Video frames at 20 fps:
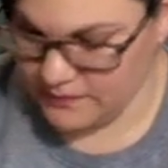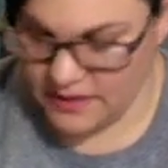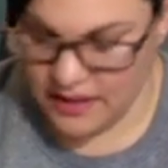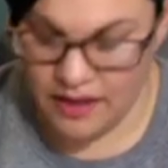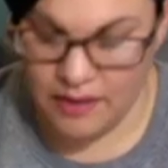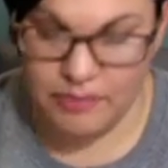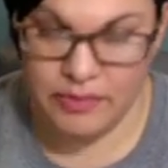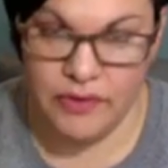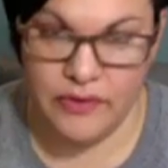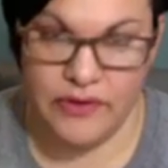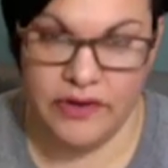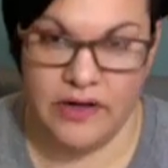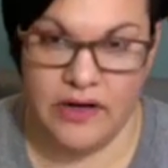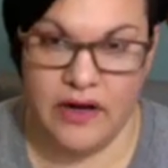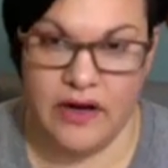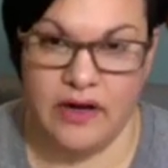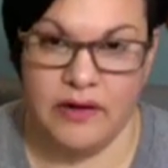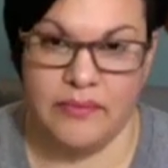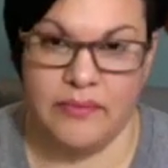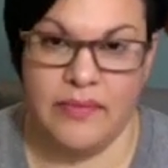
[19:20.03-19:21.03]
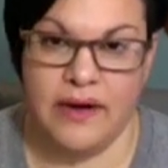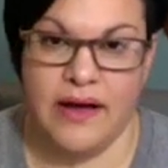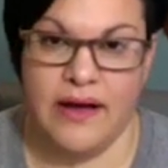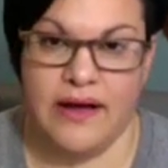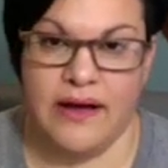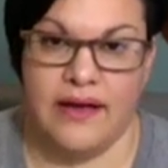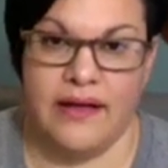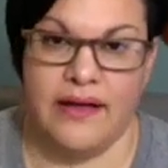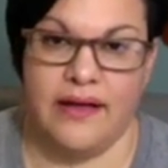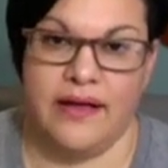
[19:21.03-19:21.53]
uploaded on
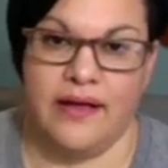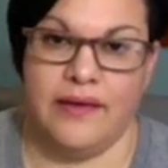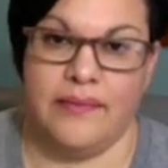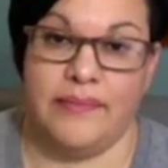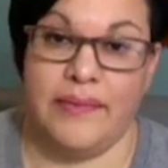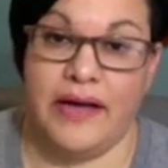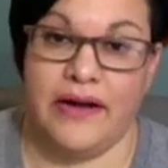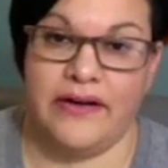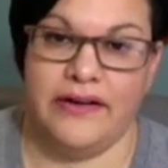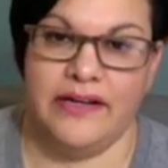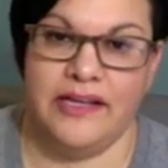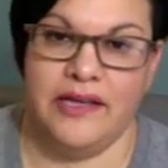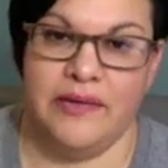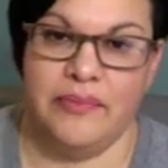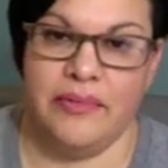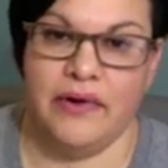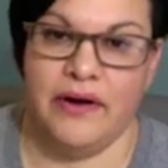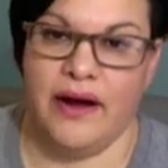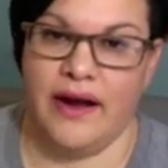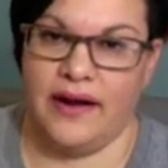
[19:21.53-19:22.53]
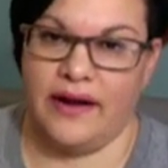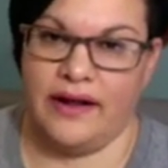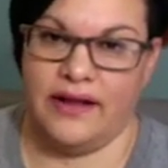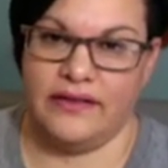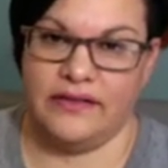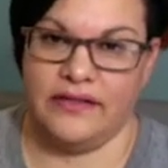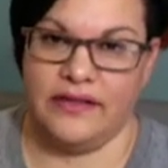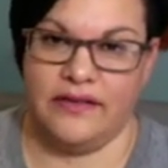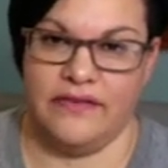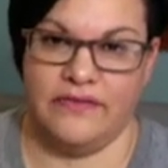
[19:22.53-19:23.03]
my pattern keeper, and I
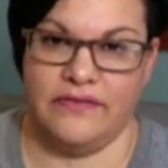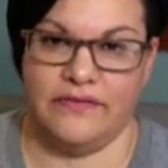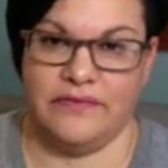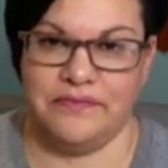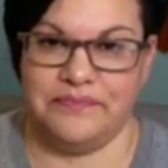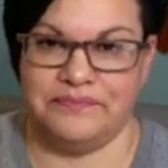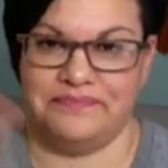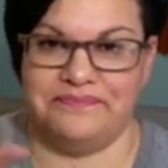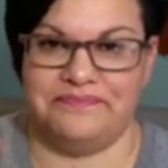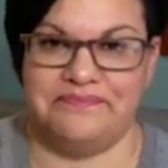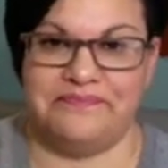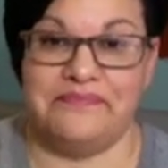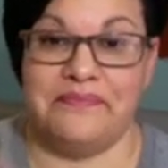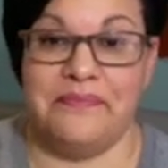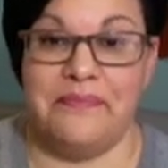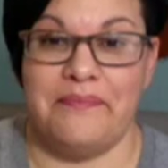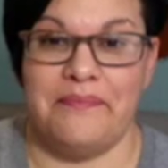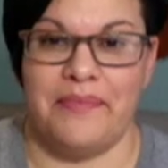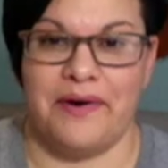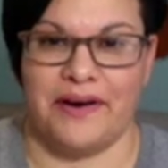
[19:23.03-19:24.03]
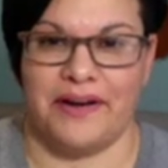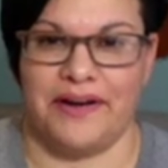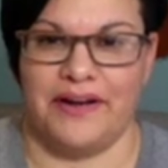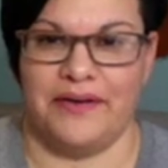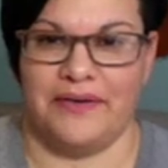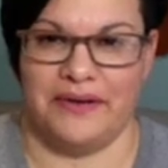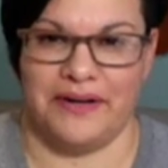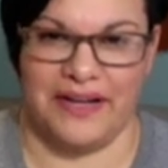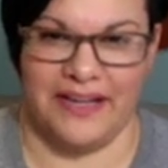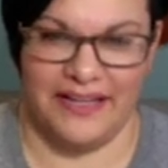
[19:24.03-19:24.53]
love marking
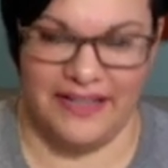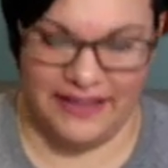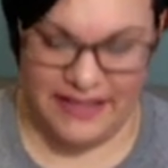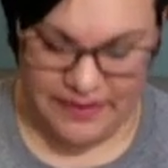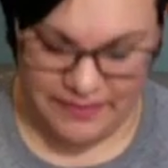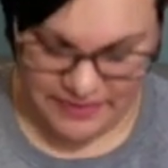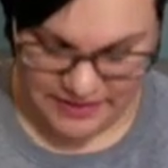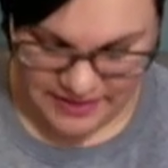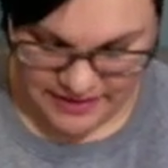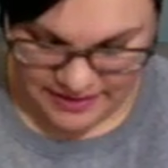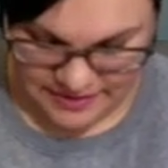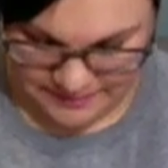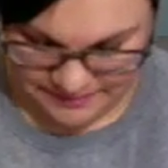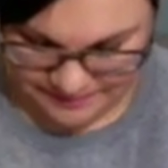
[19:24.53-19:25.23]
when I get that one done.